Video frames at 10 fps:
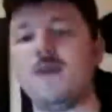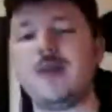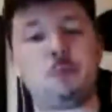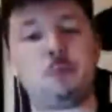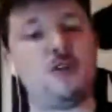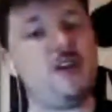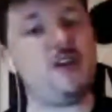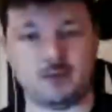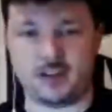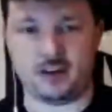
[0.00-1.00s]
re-roll all
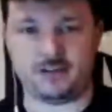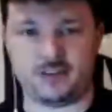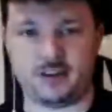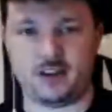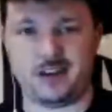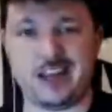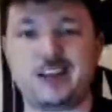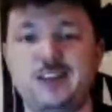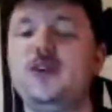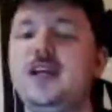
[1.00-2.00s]
that pregame stuff,
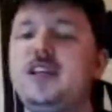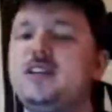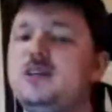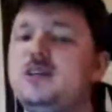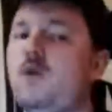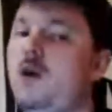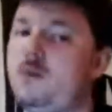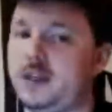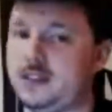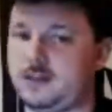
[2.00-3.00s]
including
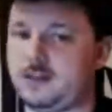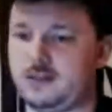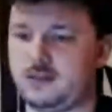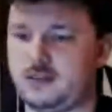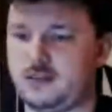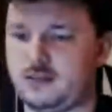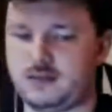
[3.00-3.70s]
deployment.